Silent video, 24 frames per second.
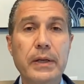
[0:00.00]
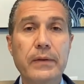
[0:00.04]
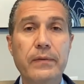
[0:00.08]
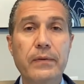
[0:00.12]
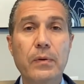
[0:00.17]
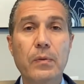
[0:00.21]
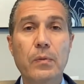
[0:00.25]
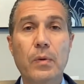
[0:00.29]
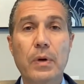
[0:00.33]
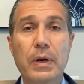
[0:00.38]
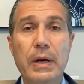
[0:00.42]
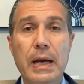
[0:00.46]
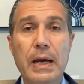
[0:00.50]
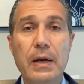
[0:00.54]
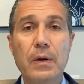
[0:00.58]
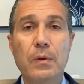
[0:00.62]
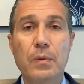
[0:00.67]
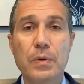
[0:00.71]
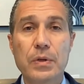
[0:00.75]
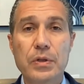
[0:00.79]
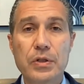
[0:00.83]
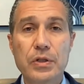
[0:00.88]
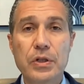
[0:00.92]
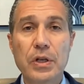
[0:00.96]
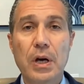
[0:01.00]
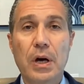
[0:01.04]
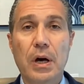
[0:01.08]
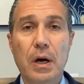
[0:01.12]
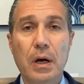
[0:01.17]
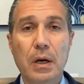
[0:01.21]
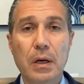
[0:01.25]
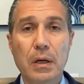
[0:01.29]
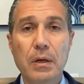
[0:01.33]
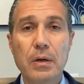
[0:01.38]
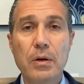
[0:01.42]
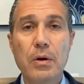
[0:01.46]
Even when I was
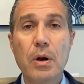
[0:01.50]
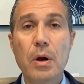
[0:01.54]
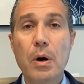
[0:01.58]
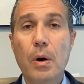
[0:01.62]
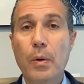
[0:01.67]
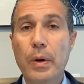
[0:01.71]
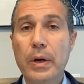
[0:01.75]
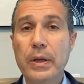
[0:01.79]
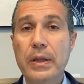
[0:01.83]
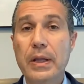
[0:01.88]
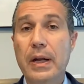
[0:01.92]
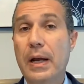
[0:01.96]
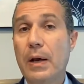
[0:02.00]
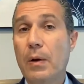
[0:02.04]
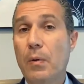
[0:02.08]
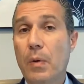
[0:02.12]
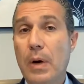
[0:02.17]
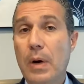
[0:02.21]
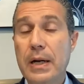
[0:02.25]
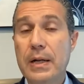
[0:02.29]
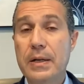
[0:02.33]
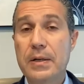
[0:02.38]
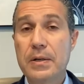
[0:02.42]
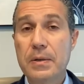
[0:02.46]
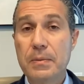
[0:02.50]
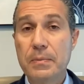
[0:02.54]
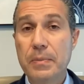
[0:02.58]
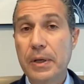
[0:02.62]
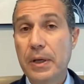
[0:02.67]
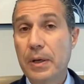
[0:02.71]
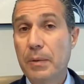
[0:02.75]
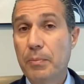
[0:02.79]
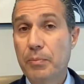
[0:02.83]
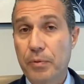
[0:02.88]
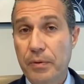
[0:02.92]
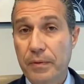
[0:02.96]
young, knowing that I wanted to
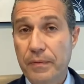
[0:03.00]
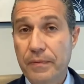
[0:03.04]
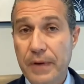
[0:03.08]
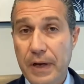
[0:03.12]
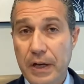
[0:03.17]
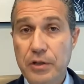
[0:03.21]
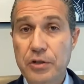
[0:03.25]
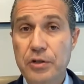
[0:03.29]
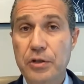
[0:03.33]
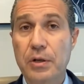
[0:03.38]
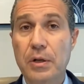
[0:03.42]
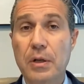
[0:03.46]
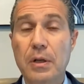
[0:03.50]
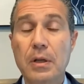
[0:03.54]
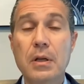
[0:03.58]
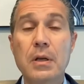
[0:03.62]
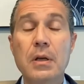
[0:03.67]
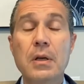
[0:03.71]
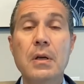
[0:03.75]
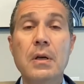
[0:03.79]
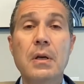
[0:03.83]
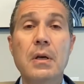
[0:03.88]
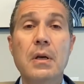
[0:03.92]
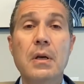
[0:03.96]
be a professional.